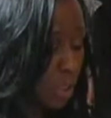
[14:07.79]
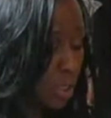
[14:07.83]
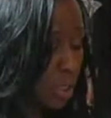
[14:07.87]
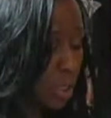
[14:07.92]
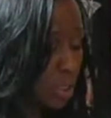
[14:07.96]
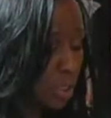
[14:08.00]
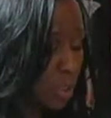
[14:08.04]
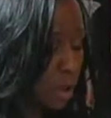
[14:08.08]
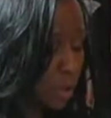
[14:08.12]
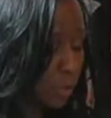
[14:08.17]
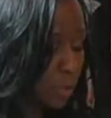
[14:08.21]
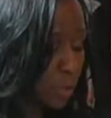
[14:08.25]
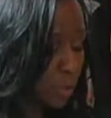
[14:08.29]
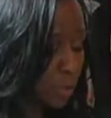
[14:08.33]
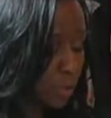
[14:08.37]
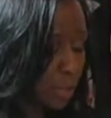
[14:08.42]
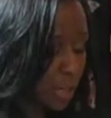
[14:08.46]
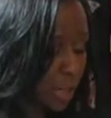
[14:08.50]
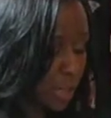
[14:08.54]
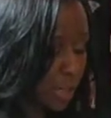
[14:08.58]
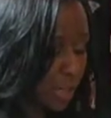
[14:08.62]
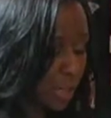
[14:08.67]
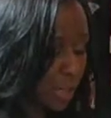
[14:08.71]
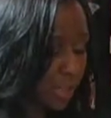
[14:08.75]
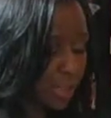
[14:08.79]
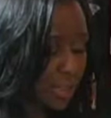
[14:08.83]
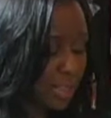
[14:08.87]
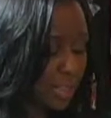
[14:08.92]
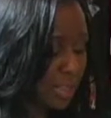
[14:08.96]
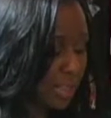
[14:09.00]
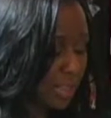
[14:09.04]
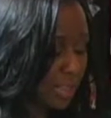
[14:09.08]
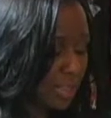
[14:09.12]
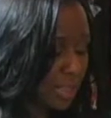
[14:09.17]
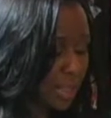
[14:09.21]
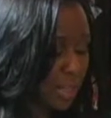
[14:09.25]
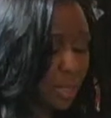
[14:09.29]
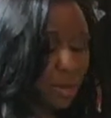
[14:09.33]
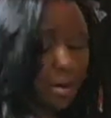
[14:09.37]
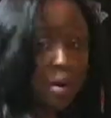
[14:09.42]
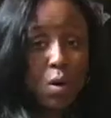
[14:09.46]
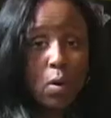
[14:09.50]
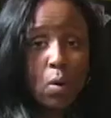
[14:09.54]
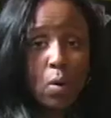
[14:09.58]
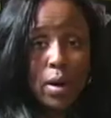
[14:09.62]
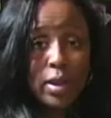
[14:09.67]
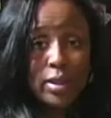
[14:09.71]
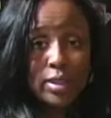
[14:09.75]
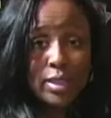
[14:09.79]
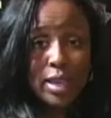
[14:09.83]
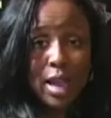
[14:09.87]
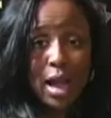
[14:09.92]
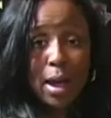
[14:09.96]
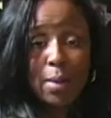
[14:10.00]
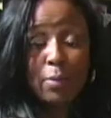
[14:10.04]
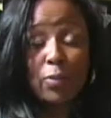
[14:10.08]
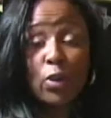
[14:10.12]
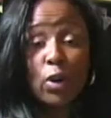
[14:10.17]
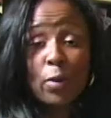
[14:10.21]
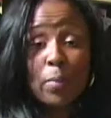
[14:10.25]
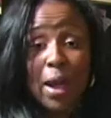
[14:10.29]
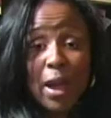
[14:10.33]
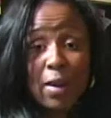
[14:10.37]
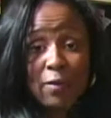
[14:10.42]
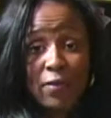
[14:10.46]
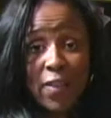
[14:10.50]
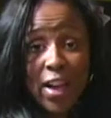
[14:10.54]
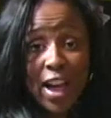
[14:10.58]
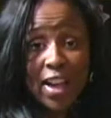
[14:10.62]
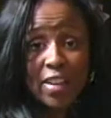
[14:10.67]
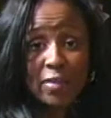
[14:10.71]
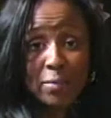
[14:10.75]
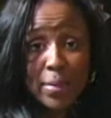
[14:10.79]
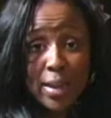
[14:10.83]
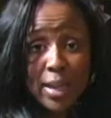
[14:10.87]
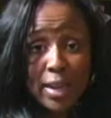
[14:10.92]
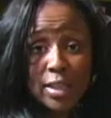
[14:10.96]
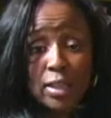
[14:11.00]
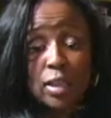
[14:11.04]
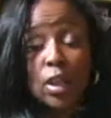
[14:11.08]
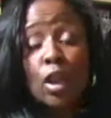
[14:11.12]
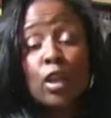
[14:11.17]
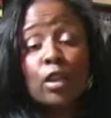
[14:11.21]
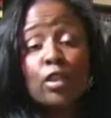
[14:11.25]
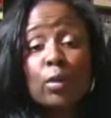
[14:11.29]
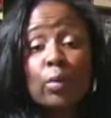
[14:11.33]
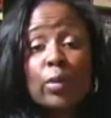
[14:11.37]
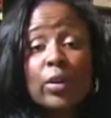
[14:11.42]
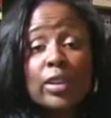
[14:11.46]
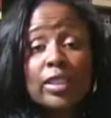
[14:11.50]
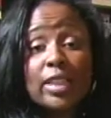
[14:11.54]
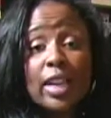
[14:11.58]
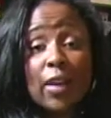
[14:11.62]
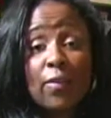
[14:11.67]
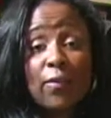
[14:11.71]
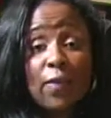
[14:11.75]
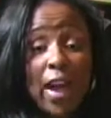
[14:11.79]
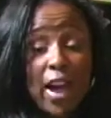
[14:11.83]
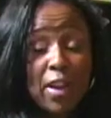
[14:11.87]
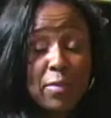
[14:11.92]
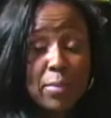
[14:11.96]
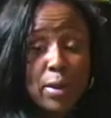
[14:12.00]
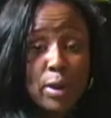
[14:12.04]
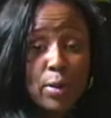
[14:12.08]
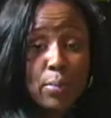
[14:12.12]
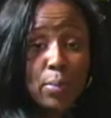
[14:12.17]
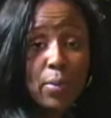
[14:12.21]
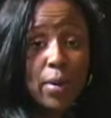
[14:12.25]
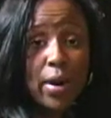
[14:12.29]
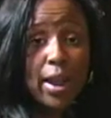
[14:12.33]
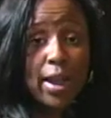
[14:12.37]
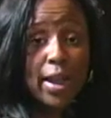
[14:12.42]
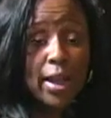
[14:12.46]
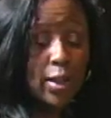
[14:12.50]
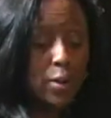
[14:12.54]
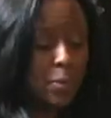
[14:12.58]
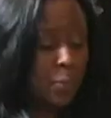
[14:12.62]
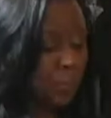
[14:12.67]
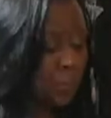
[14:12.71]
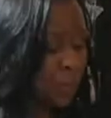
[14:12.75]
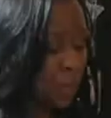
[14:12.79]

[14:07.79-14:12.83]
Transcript: So we're just going to let this sit on top for about 5 minutes. So we're going to take a 5-minute break.